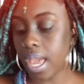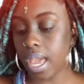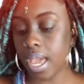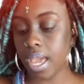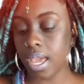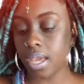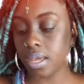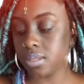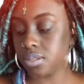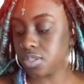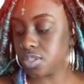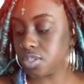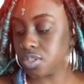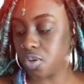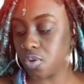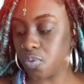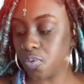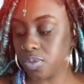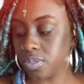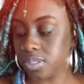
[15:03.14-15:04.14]
And
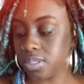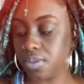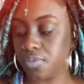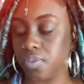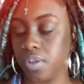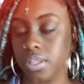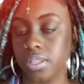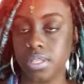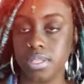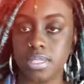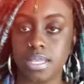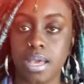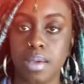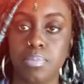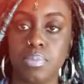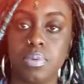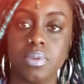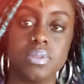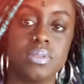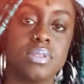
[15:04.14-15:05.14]
so when stuff like this
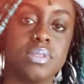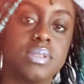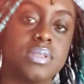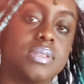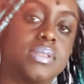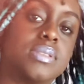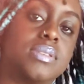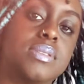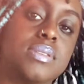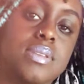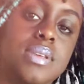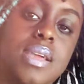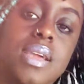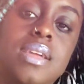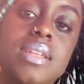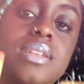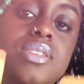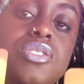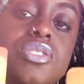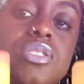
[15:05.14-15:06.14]
happens
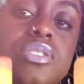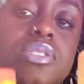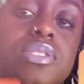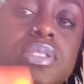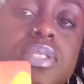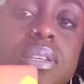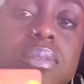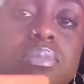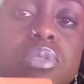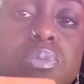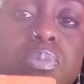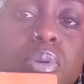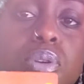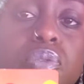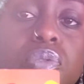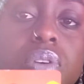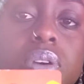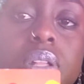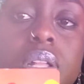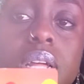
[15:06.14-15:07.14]
and it just seems
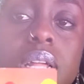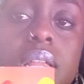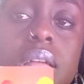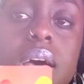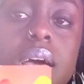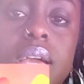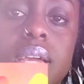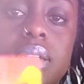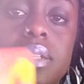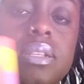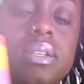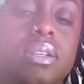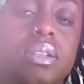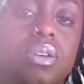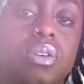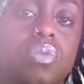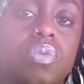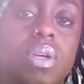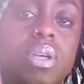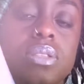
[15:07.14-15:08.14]
perfectly aligned, you
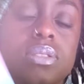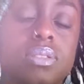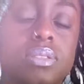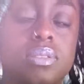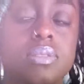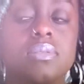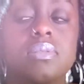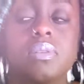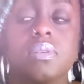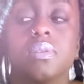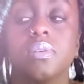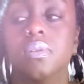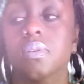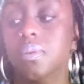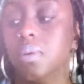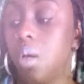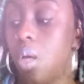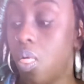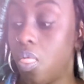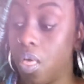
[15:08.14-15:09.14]
know, that's
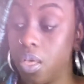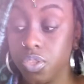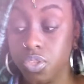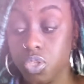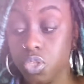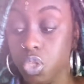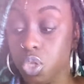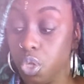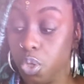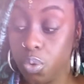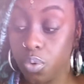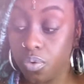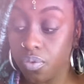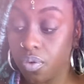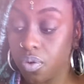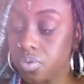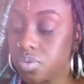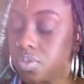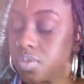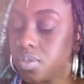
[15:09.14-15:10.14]
the
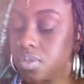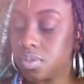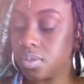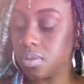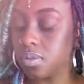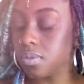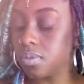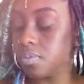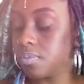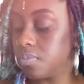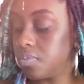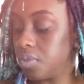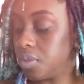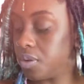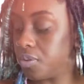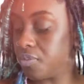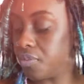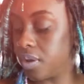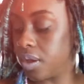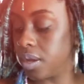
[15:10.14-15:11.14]
universe, the
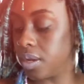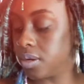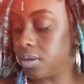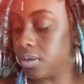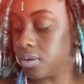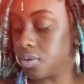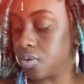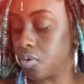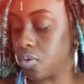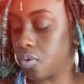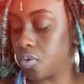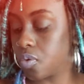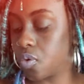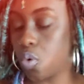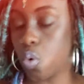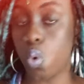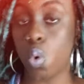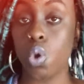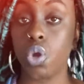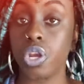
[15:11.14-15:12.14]
divine
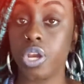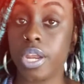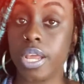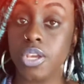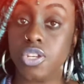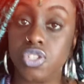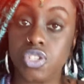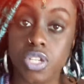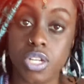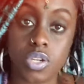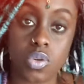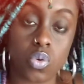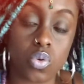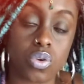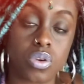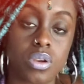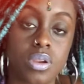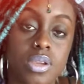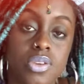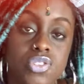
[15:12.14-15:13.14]
coordination and
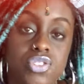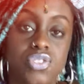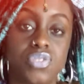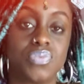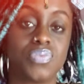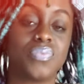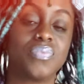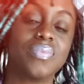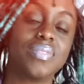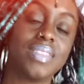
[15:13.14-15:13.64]
ordination.